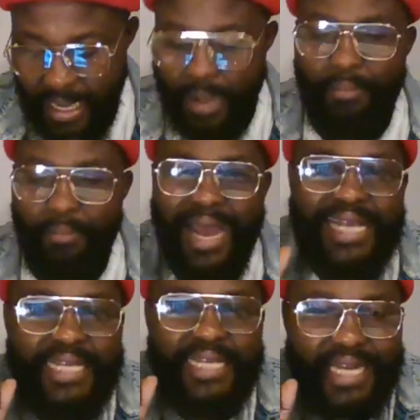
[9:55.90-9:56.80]

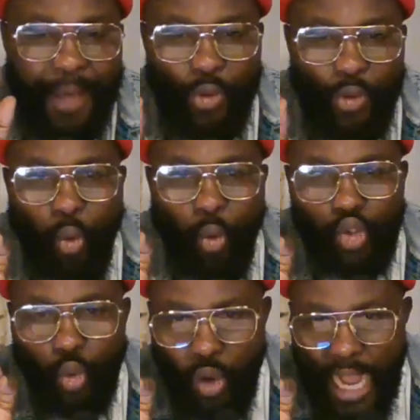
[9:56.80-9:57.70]
Mazi Nnamdi
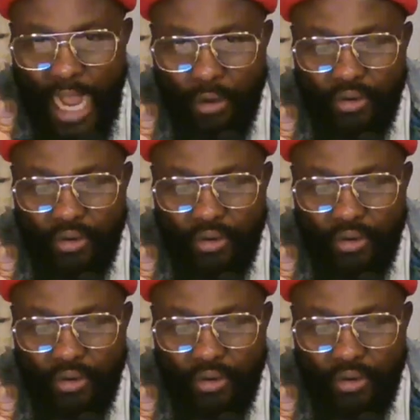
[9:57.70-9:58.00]
Okwuchukwu Kanu